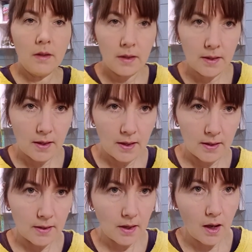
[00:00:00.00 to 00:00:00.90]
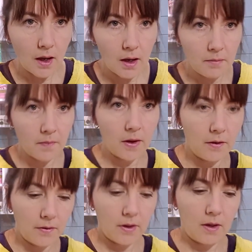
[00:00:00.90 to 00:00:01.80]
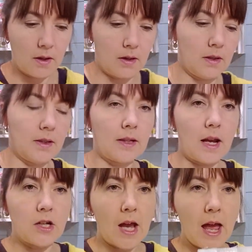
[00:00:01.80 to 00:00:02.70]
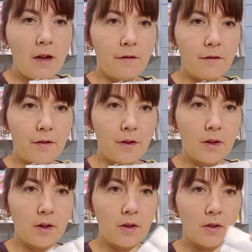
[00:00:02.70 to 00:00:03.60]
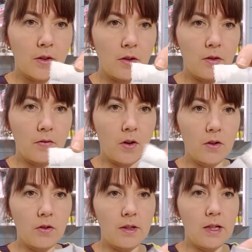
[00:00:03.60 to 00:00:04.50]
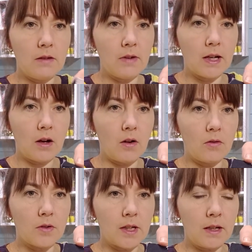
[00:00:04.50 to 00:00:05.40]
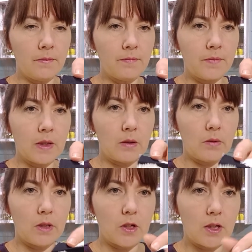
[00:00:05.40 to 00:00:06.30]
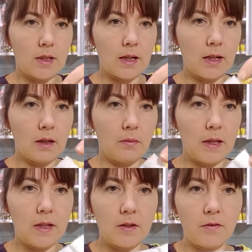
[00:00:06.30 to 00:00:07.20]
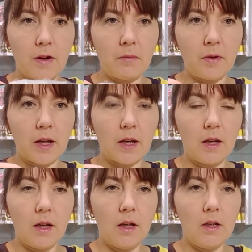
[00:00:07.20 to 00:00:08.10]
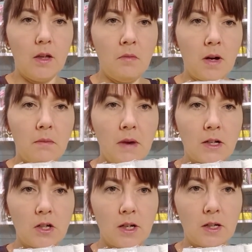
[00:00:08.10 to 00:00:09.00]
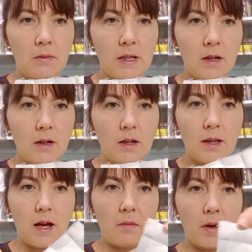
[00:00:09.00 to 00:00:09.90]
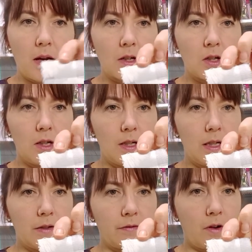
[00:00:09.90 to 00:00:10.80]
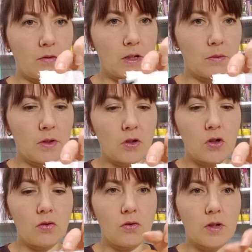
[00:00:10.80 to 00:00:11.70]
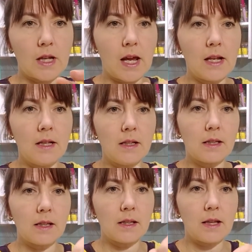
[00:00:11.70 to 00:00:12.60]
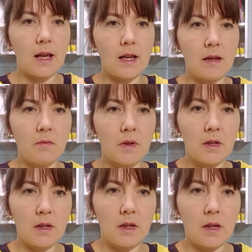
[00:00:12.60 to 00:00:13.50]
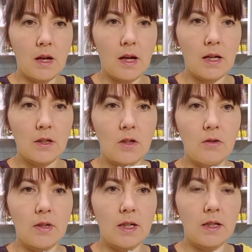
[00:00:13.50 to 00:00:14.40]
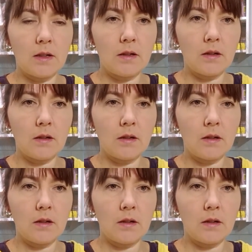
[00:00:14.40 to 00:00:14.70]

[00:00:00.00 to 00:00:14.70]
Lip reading: This is stage F. So you've got your D-ring holder, which is a little piece of fabric. You might imagine it to be cut like that, but actually you need to fold it with the short ends, the same as you did